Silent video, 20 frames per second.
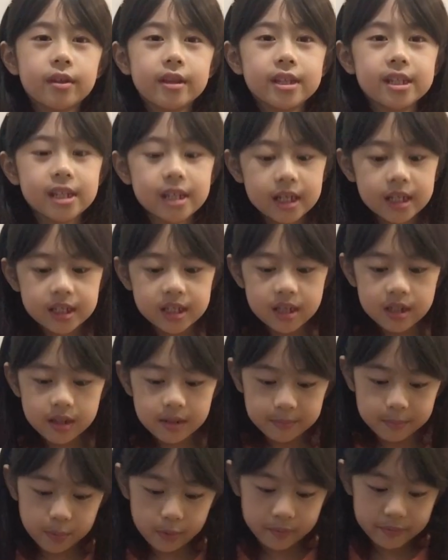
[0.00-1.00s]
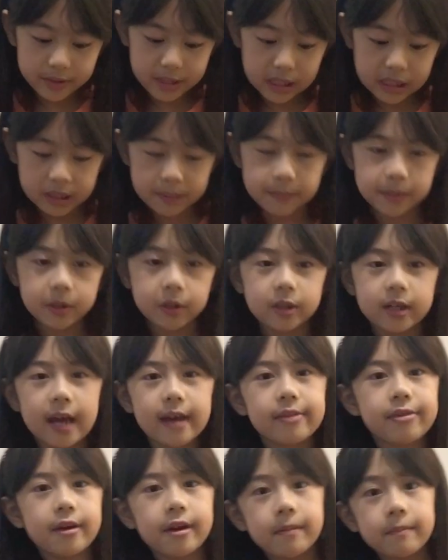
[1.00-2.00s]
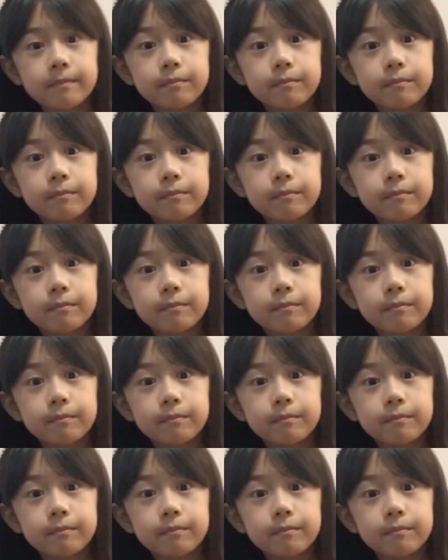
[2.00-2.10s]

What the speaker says: So the scenes in the movie and the book,